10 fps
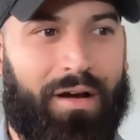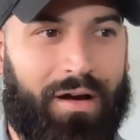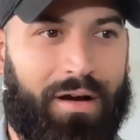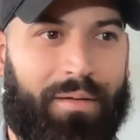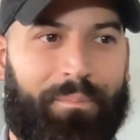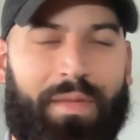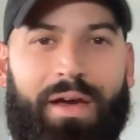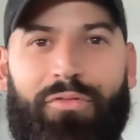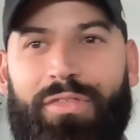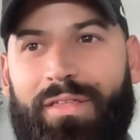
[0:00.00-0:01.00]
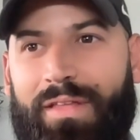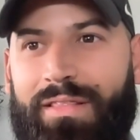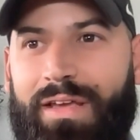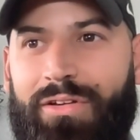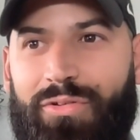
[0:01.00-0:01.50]
in everything
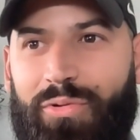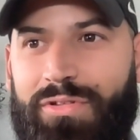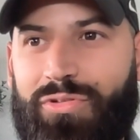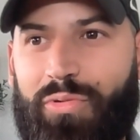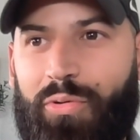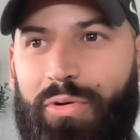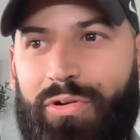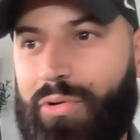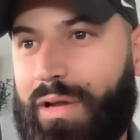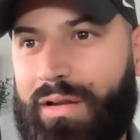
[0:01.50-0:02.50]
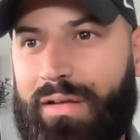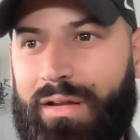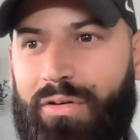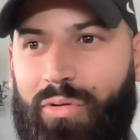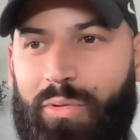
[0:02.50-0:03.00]
that they do into what we're doing,
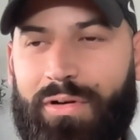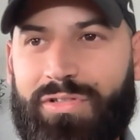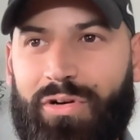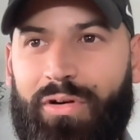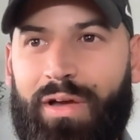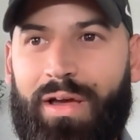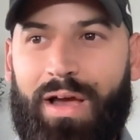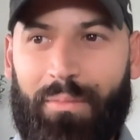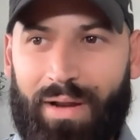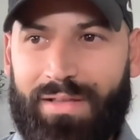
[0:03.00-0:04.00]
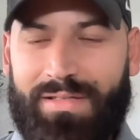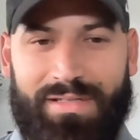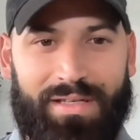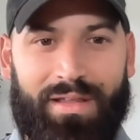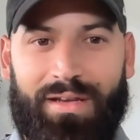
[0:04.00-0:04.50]
and it'll work. So I'm glad to
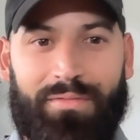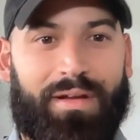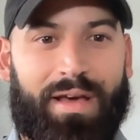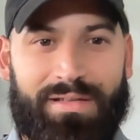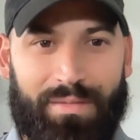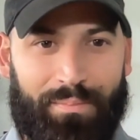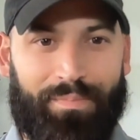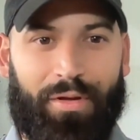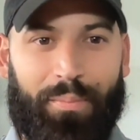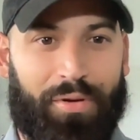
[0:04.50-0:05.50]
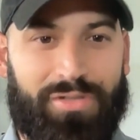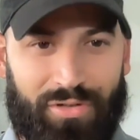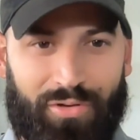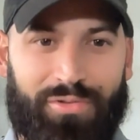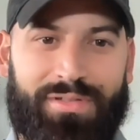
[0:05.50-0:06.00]
see that even as a
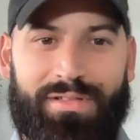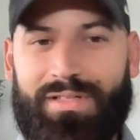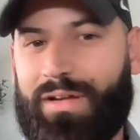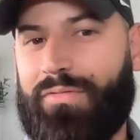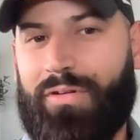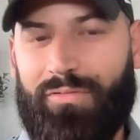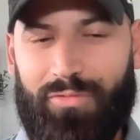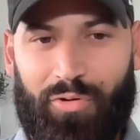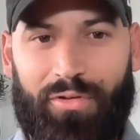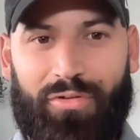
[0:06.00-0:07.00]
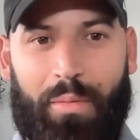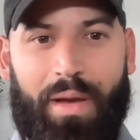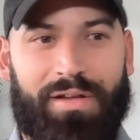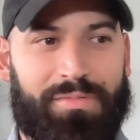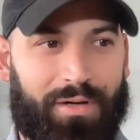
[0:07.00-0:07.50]
personal host, instead of going to a
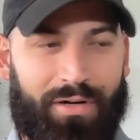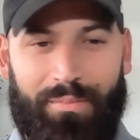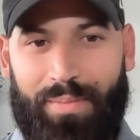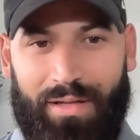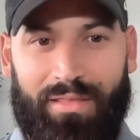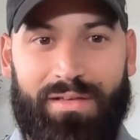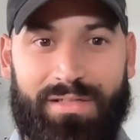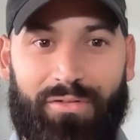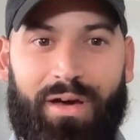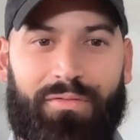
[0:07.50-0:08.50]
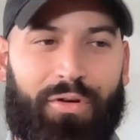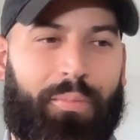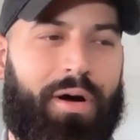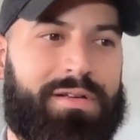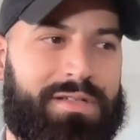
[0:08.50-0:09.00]
management company, they still have their
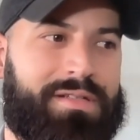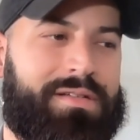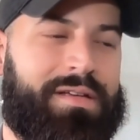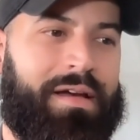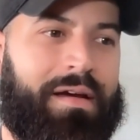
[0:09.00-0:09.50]
processes.